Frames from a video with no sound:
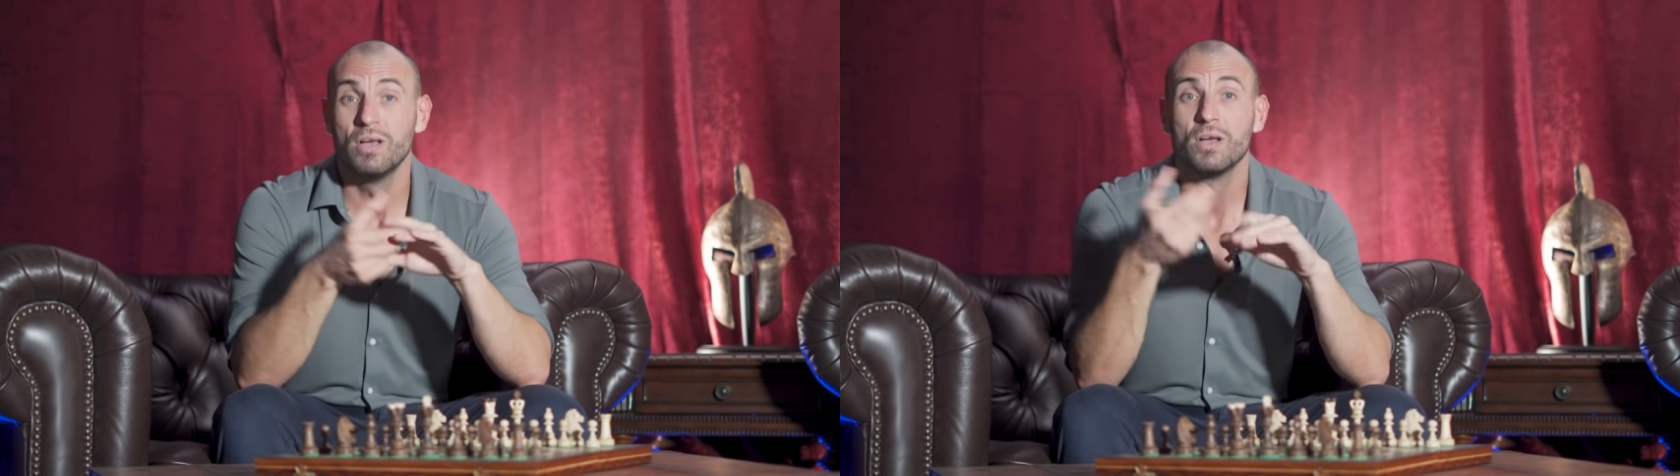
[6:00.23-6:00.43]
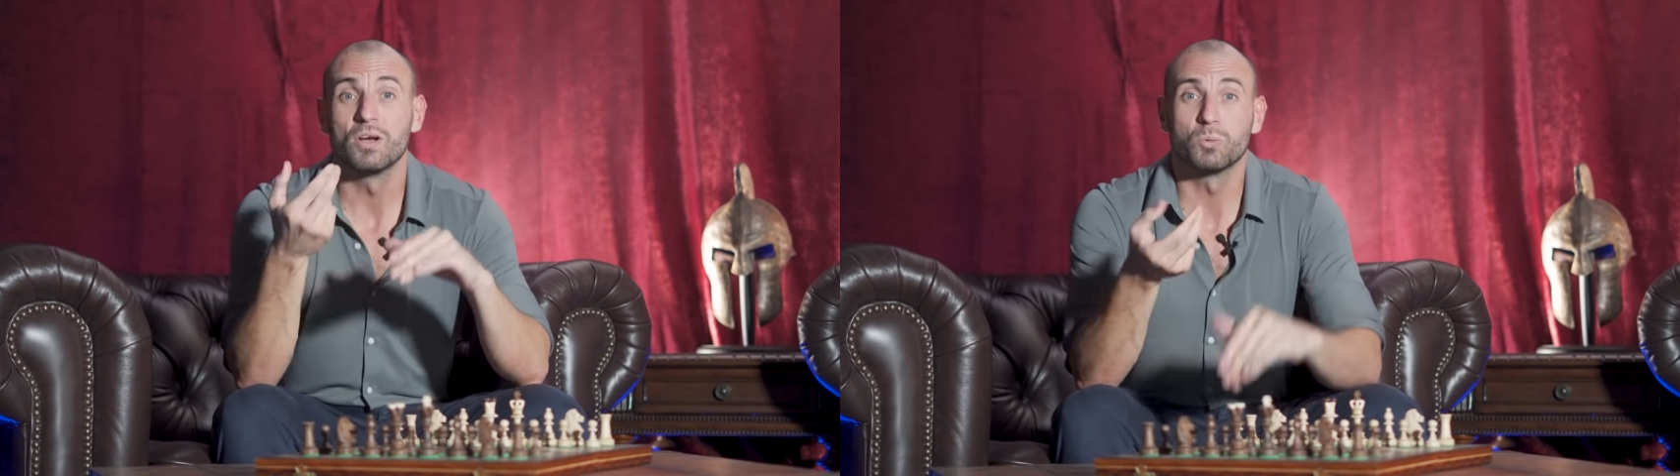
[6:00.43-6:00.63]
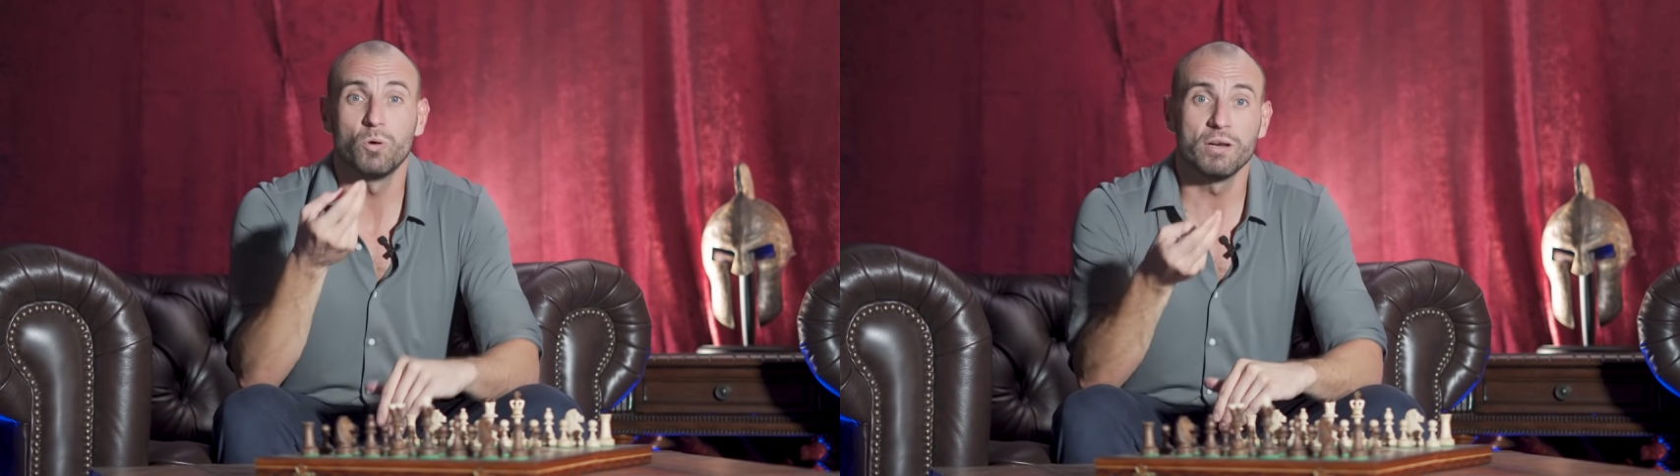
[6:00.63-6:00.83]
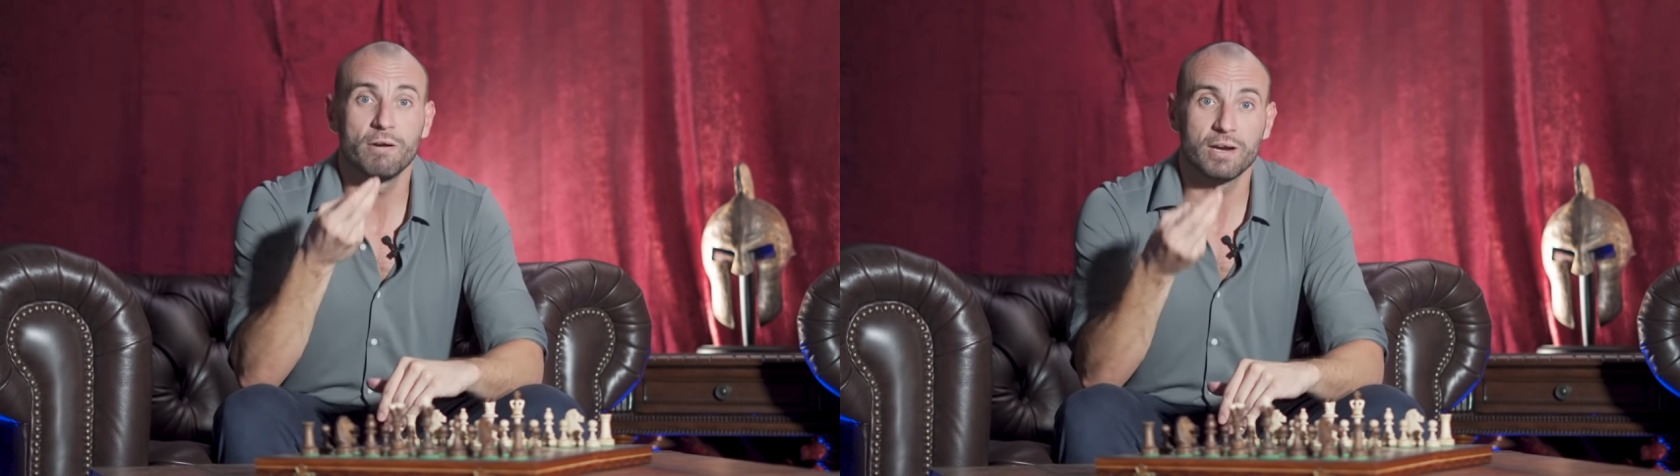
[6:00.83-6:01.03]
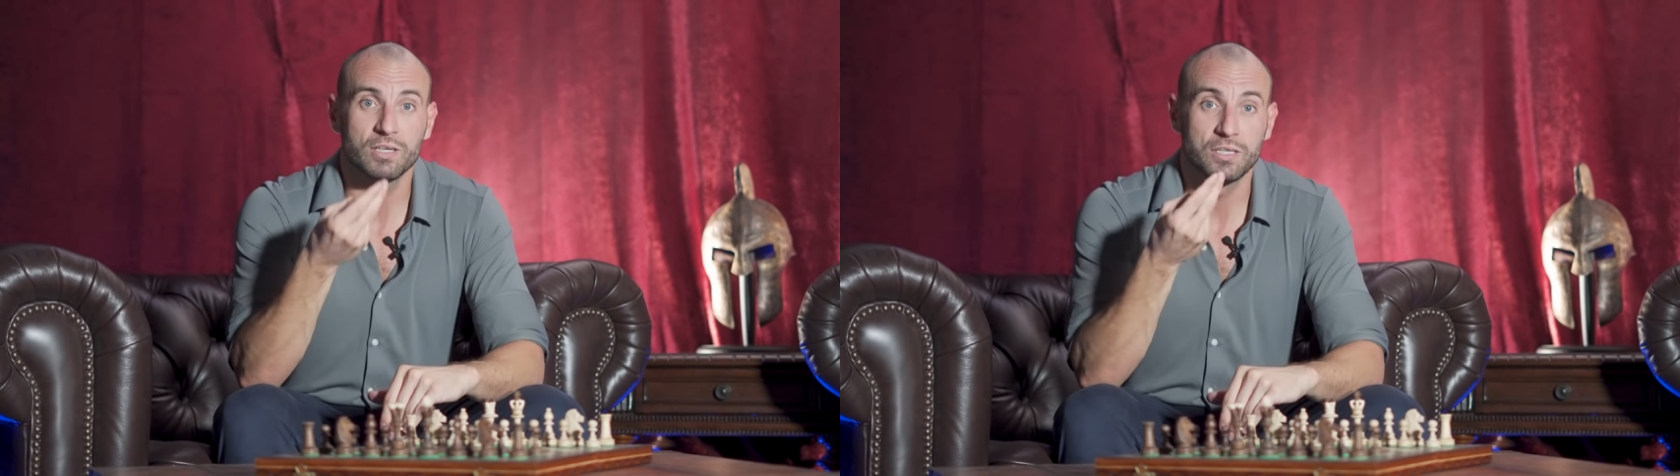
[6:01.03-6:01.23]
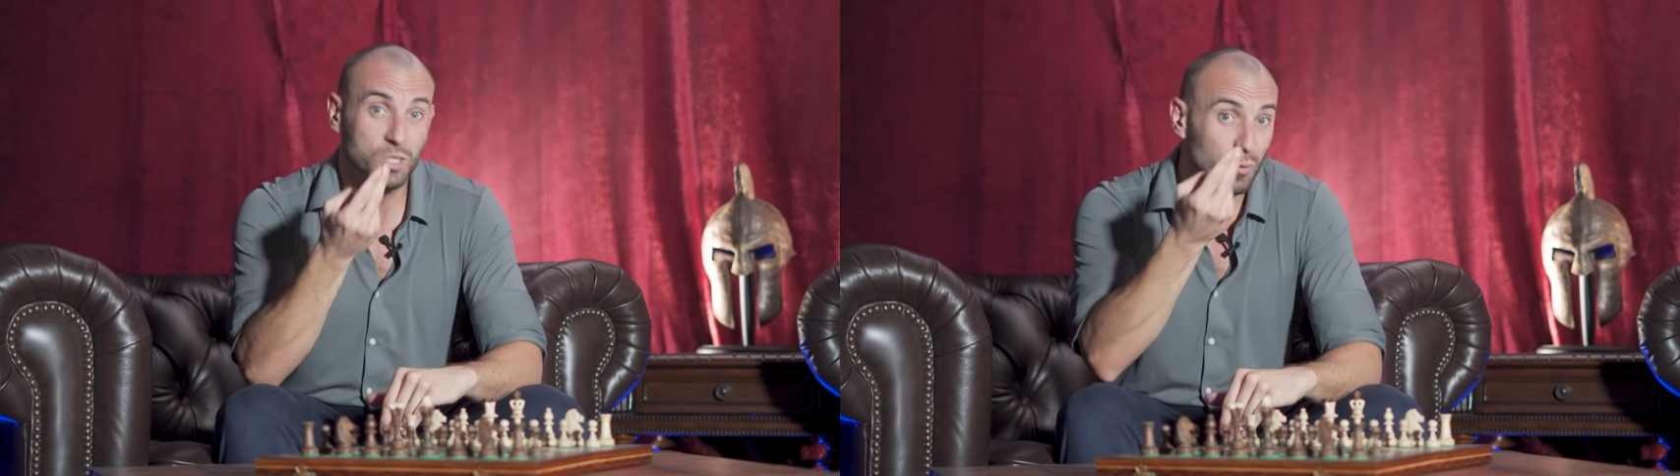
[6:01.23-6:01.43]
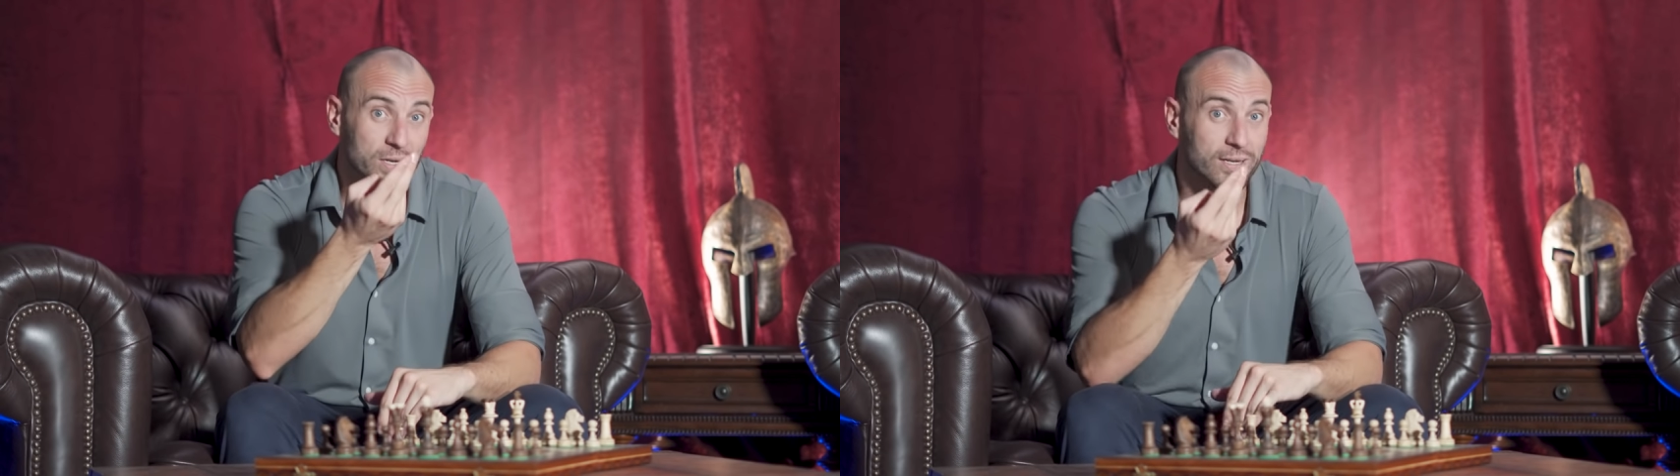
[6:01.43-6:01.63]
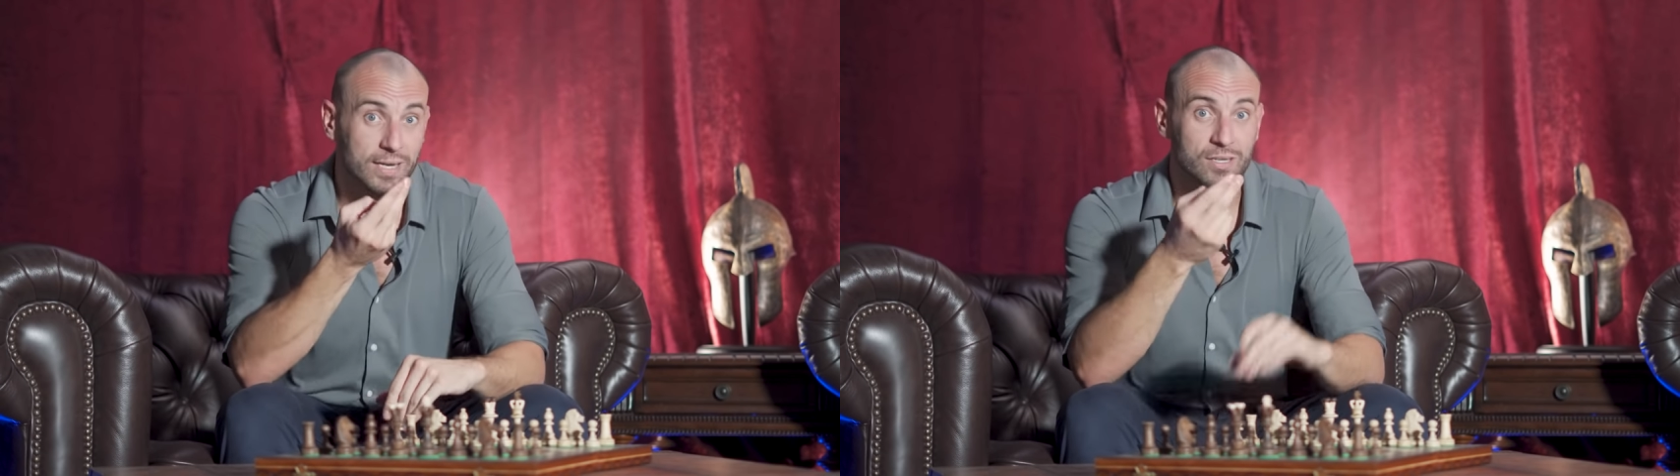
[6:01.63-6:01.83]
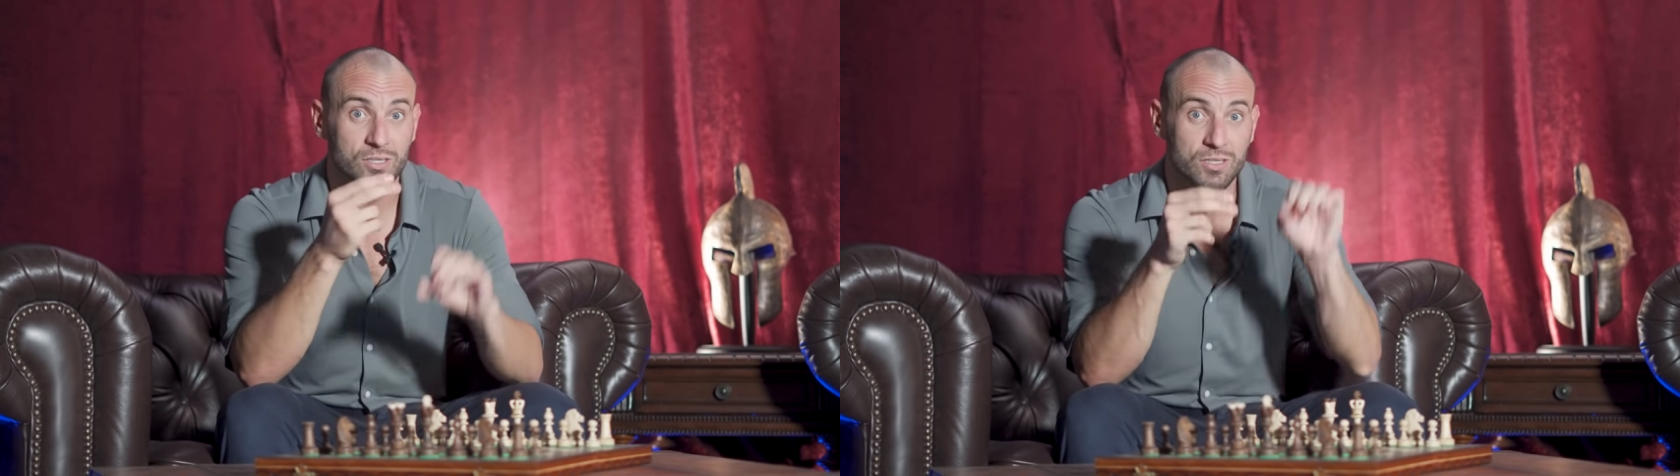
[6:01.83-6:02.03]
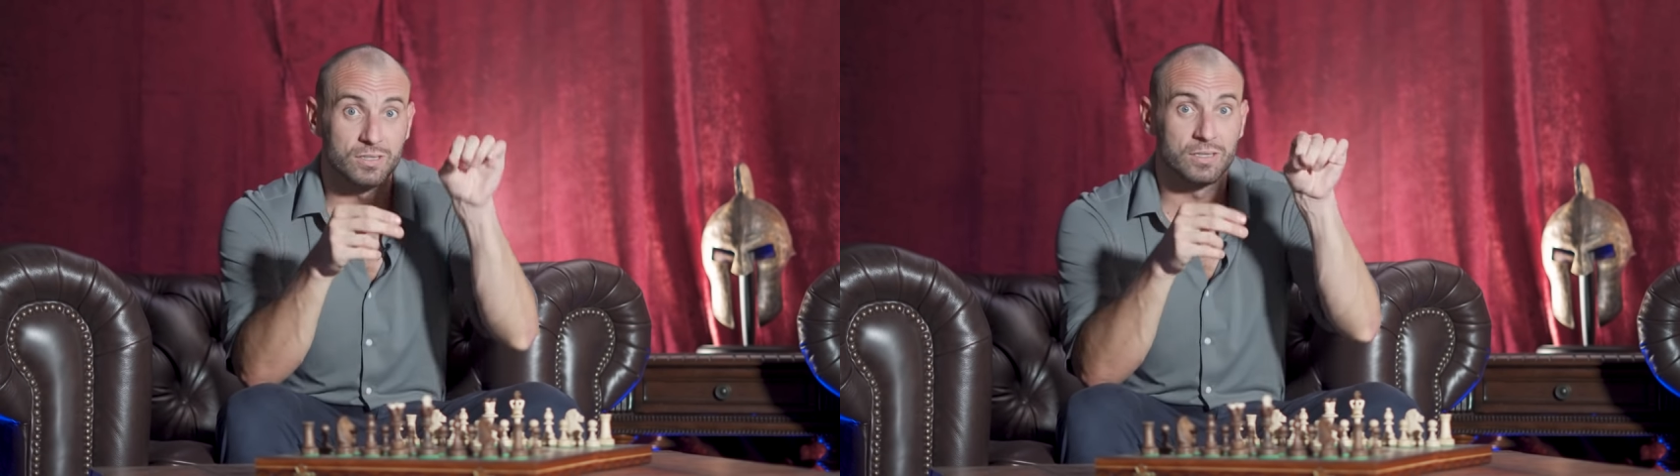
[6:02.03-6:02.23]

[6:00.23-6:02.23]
because what you're actually doing is